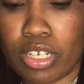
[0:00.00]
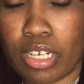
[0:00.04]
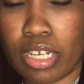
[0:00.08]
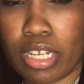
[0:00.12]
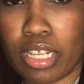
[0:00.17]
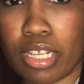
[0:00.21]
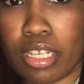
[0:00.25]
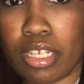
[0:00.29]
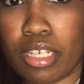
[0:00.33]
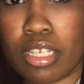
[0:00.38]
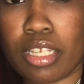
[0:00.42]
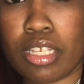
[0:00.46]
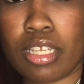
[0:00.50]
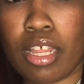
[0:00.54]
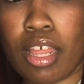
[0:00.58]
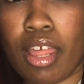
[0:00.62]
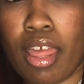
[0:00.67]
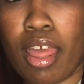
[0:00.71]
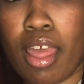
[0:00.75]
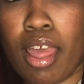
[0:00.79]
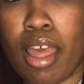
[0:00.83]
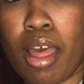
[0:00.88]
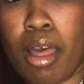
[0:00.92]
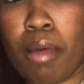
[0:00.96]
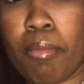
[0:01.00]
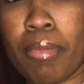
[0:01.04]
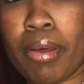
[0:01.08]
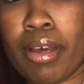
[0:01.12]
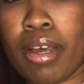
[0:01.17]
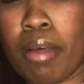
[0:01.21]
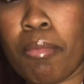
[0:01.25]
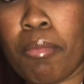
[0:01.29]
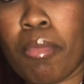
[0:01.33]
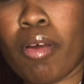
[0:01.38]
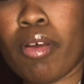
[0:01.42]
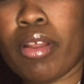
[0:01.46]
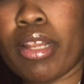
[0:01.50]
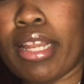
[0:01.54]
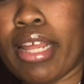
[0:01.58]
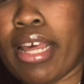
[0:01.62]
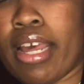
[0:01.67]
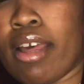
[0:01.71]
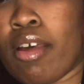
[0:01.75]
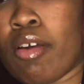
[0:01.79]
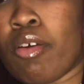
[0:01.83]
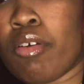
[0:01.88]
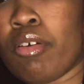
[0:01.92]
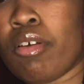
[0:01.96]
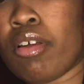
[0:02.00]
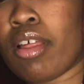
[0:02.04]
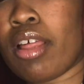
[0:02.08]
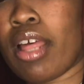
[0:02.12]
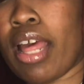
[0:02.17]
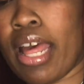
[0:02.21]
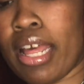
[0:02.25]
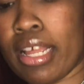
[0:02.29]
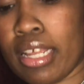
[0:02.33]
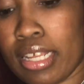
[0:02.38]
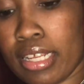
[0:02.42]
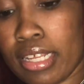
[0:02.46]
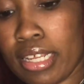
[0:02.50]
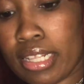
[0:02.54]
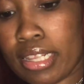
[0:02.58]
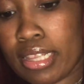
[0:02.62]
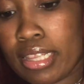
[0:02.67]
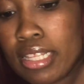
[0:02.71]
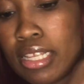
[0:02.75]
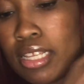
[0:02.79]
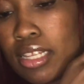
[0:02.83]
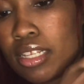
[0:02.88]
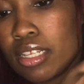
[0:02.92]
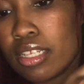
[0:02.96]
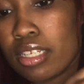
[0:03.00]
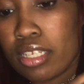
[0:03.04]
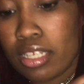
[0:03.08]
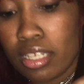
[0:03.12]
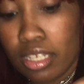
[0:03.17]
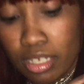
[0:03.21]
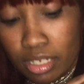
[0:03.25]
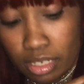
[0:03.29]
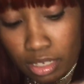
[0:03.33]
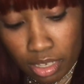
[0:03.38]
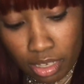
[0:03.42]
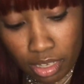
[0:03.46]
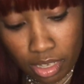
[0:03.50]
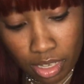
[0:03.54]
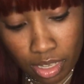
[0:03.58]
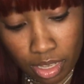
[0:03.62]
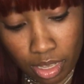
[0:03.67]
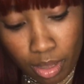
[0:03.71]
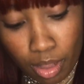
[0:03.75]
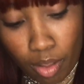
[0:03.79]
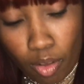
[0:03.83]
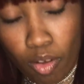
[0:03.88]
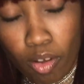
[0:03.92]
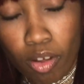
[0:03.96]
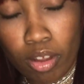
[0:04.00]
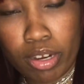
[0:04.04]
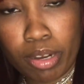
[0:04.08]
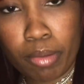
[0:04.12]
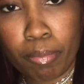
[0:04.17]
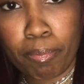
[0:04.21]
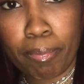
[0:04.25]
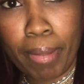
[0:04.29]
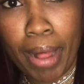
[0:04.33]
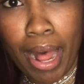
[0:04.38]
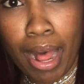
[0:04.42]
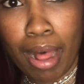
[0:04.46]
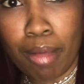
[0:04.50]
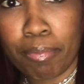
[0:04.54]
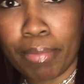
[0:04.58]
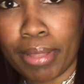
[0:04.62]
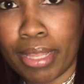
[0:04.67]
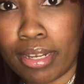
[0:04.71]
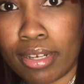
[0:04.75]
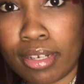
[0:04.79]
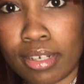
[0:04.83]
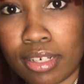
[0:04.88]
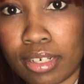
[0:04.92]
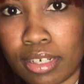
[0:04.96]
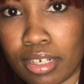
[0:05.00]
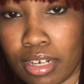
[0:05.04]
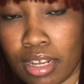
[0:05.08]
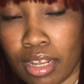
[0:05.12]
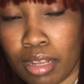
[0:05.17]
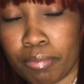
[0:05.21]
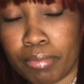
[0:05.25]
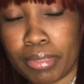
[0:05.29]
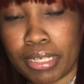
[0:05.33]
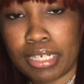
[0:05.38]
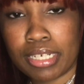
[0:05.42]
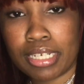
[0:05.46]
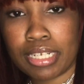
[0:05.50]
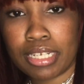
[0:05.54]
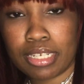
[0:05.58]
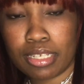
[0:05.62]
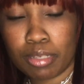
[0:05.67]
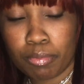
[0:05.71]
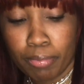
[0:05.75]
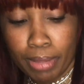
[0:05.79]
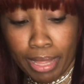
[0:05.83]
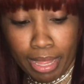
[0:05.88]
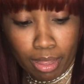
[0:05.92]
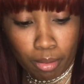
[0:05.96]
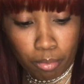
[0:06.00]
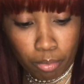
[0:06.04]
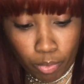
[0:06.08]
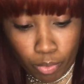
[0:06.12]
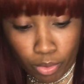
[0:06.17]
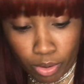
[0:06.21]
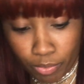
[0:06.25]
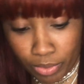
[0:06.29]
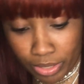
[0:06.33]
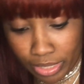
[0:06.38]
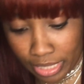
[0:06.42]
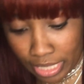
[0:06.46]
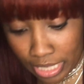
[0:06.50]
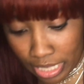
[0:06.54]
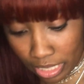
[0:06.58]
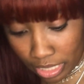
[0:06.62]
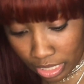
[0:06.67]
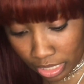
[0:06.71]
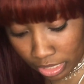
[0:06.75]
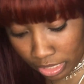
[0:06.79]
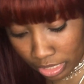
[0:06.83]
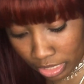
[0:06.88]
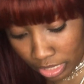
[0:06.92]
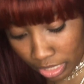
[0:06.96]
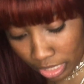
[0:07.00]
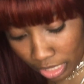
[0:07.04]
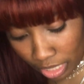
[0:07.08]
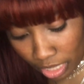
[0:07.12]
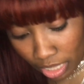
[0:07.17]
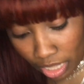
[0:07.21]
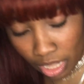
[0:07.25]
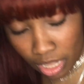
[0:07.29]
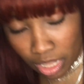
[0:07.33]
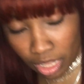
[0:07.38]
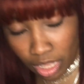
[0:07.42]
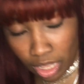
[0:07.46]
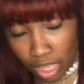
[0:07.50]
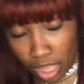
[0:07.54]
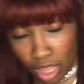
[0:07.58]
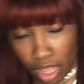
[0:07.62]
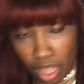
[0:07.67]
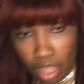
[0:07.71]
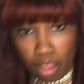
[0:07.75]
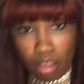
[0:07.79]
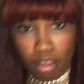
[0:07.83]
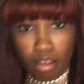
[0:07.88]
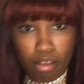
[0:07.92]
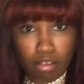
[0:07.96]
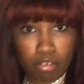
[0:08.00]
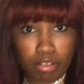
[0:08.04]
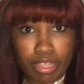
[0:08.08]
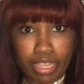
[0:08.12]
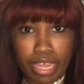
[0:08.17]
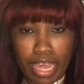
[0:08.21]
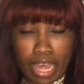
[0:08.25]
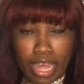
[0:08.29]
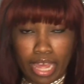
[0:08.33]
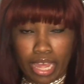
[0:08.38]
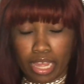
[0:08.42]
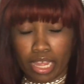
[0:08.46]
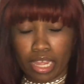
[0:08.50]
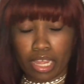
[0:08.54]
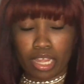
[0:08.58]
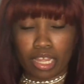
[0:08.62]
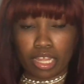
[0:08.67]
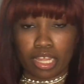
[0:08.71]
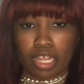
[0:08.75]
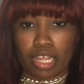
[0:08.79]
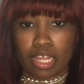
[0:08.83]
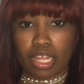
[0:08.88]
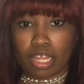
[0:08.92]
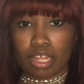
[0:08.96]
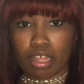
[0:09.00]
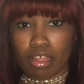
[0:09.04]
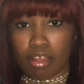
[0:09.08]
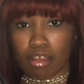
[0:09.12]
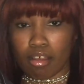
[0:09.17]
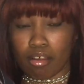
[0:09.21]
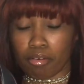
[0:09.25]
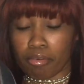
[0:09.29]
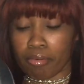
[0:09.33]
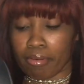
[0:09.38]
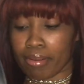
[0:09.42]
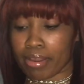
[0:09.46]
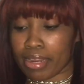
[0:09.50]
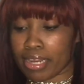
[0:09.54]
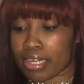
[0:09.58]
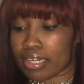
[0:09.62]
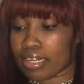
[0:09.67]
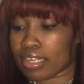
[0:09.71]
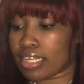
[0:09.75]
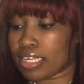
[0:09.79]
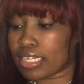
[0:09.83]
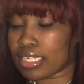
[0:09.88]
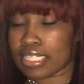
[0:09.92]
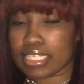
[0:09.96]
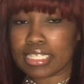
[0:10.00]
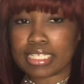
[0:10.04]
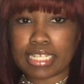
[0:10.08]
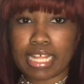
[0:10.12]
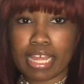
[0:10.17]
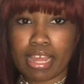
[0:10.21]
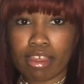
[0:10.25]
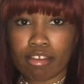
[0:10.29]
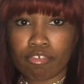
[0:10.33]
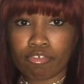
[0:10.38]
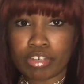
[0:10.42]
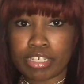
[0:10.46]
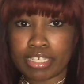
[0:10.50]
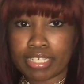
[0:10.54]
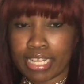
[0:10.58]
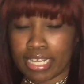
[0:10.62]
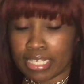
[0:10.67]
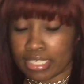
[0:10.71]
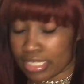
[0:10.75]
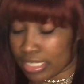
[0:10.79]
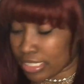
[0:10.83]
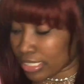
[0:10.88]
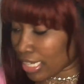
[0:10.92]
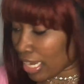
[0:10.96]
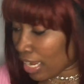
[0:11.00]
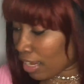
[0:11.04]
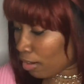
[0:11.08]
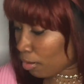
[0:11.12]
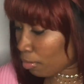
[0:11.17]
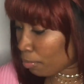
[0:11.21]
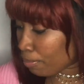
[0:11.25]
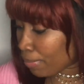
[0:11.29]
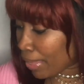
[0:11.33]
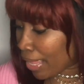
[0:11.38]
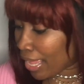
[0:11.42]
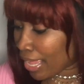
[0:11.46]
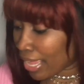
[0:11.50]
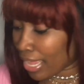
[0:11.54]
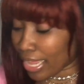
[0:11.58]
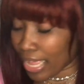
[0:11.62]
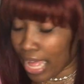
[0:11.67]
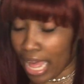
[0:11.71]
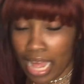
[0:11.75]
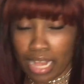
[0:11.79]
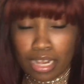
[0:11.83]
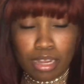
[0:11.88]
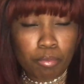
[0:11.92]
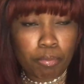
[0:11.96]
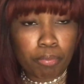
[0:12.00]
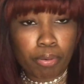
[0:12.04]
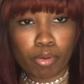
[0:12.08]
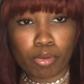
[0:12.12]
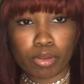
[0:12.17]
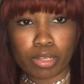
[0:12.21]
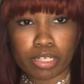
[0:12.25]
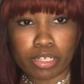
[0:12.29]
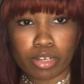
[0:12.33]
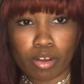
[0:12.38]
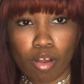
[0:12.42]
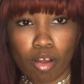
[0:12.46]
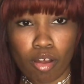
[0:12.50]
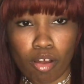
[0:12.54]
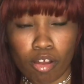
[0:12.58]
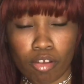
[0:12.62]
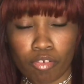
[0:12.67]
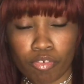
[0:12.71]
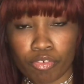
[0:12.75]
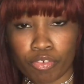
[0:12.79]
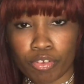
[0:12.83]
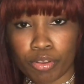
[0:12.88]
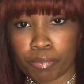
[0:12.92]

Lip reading: this, but come on now, I can get this on and popping up in this bad boy with this. Okay, all right. It's an everyday style bag. I could pull it off.